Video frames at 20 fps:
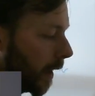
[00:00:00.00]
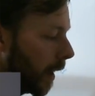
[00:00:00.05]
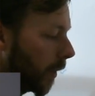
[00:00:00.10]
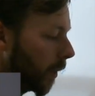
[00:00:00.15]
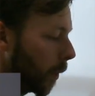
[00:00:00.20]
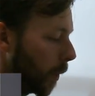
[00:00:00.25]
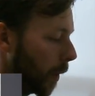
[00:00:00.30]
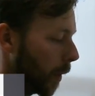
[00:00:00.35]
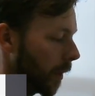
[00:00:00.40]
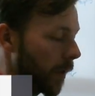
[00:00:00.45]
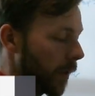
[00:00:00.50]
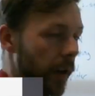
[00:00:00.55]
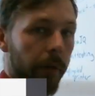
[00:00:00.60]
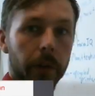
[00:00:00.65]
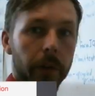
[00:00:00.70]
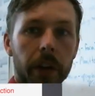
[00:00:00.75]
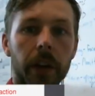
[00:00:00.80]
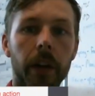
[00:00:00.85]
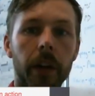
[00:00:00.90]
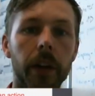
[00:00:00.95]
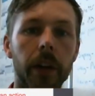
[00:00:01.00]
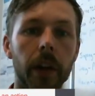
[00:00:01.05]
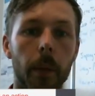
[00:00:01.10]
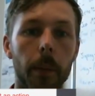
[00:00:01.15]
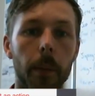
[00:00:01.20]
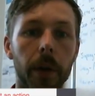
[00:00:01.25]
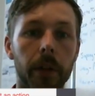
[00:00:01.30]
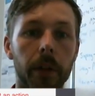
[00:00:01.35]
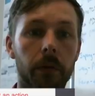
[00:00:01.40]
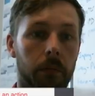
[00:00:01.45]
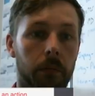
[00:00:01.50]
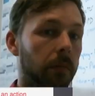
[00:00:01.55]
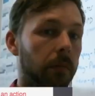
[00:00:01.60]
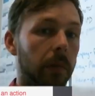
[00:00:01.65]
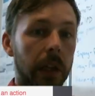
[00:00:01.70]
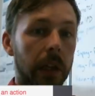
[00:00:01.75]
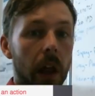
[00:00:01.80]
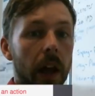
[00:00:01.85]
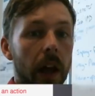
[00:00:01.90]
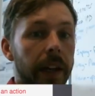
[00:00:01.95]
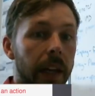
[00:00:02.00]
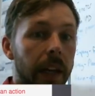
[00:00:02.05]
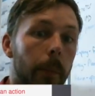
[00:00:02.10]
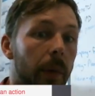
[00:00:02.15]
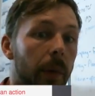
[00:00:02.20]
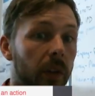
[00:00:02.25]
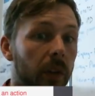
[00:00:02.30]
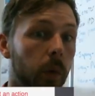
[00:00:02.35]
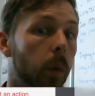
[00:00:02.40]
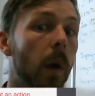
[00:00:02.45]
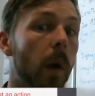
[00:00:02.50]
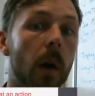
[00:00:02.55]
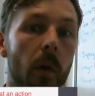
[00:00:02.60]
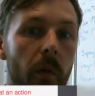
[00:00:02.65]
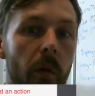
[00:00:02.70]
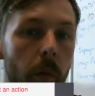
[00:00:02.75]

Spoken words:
to wherever line number 12